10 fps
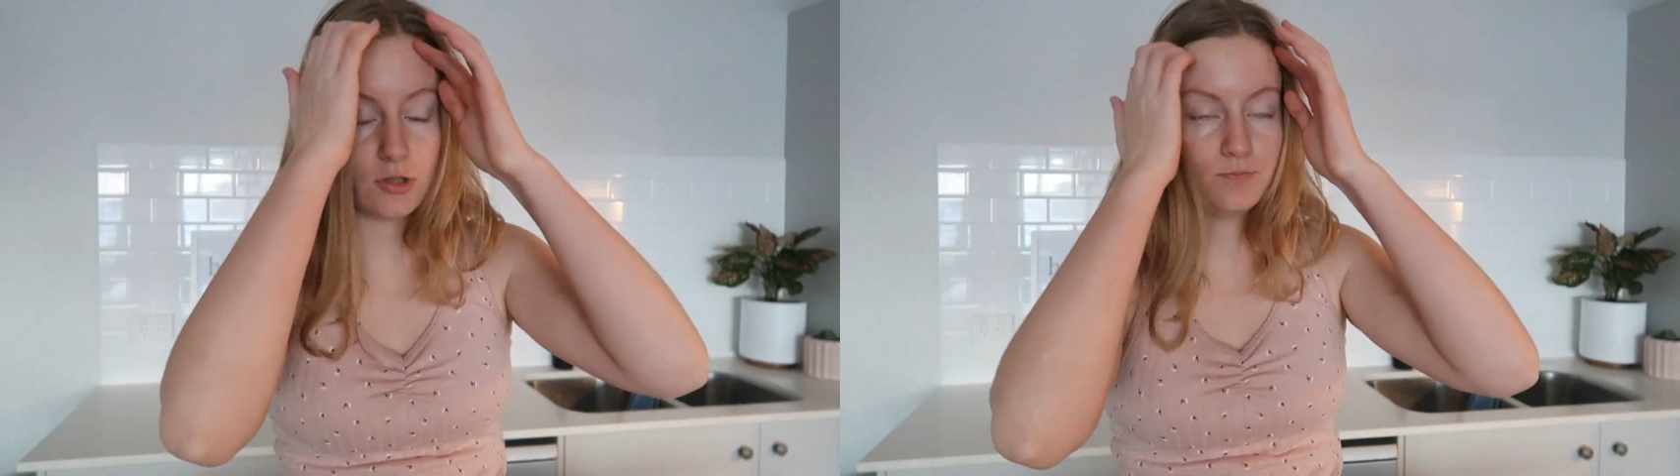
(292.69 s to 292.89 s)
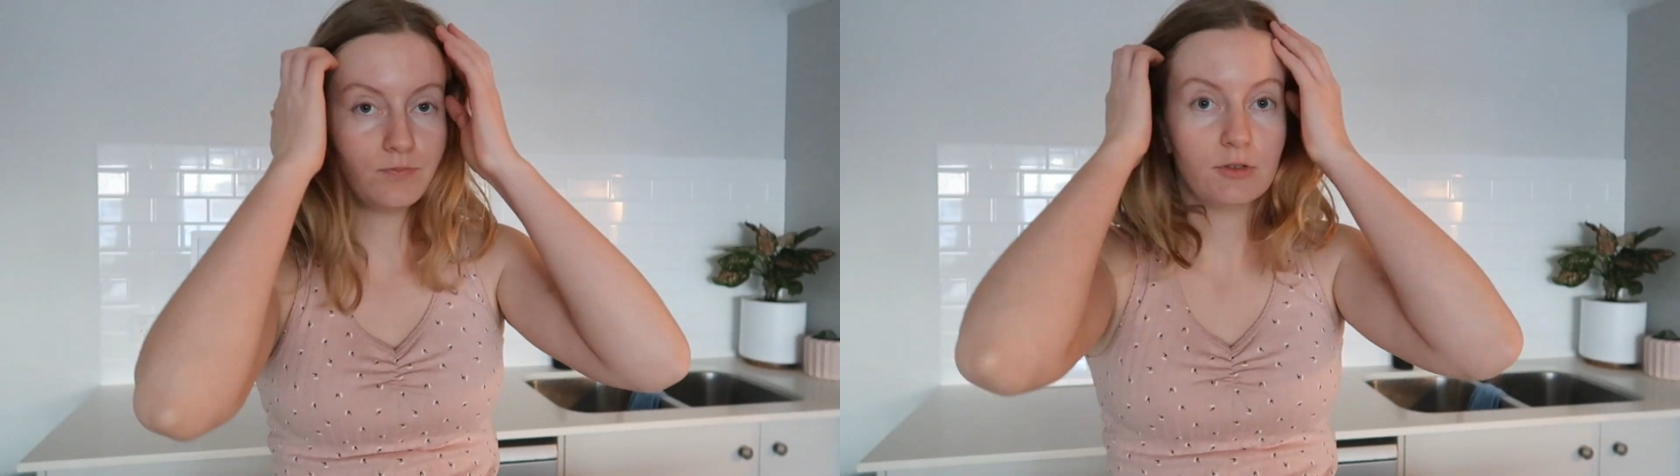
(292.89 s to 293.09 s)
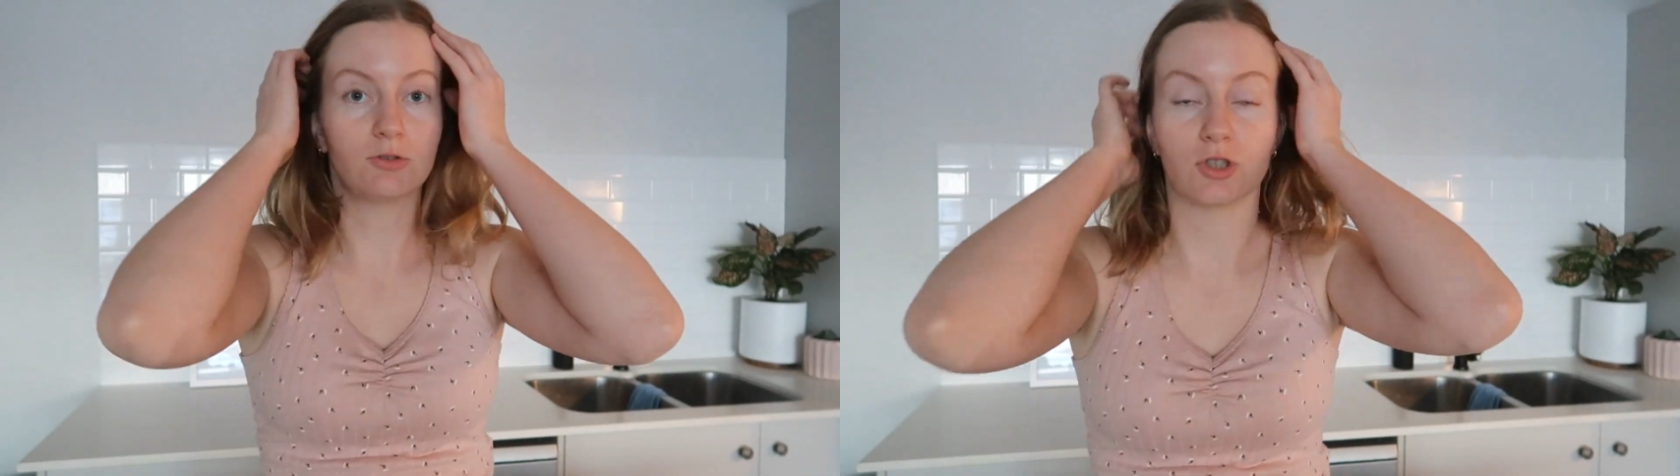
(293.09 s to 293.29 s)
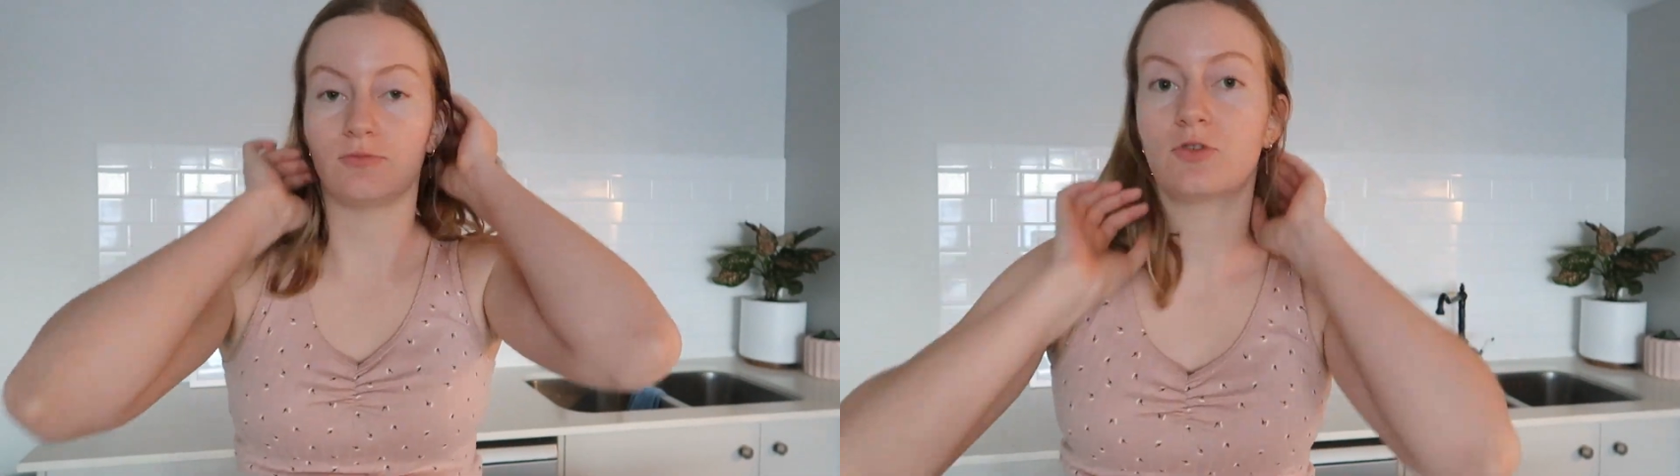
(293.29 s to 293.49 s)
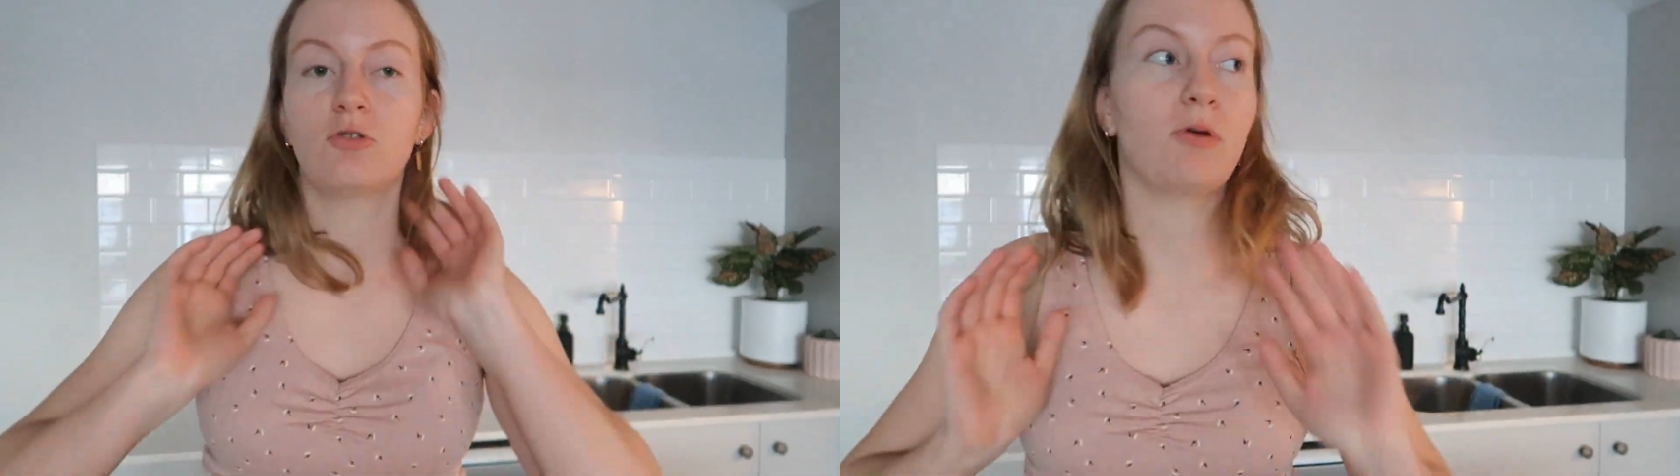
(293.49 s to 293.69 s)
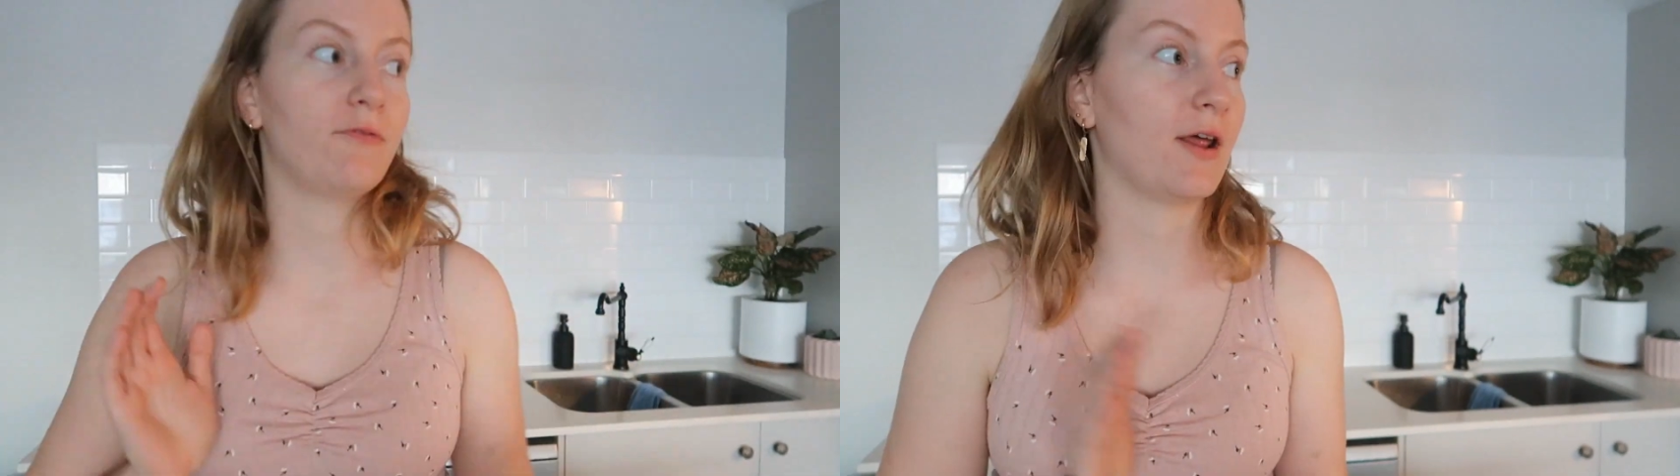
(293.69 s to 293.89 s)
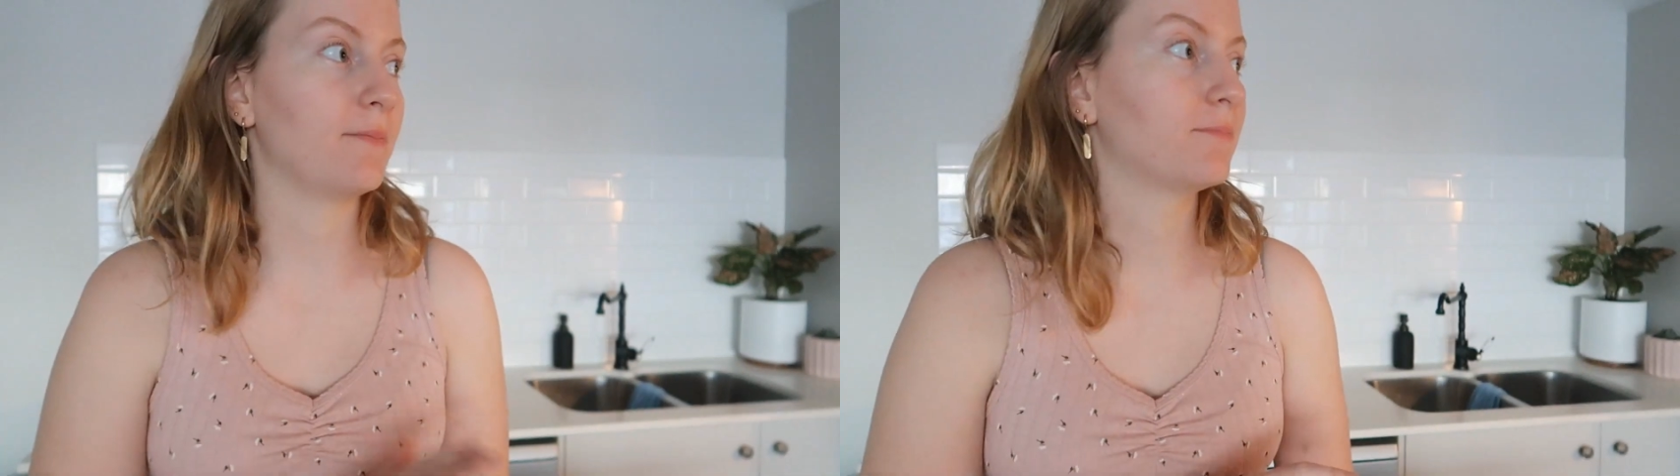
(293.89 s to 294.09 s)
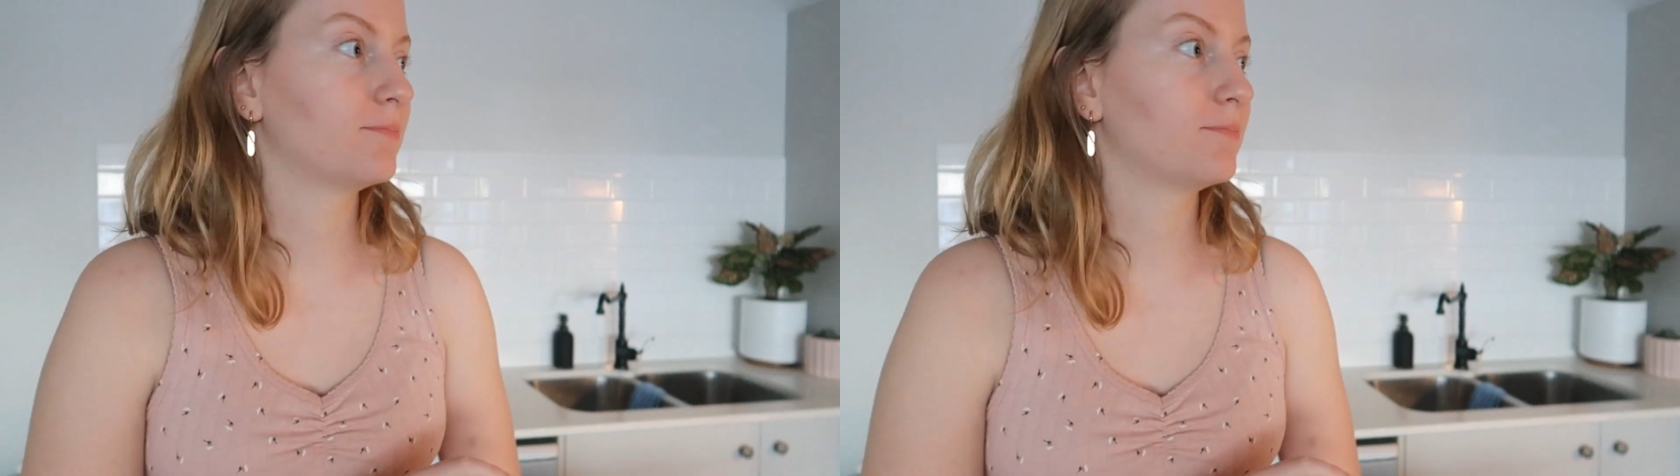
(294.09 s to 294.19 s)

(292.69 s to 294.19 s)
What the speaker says: It was good. Good birthday.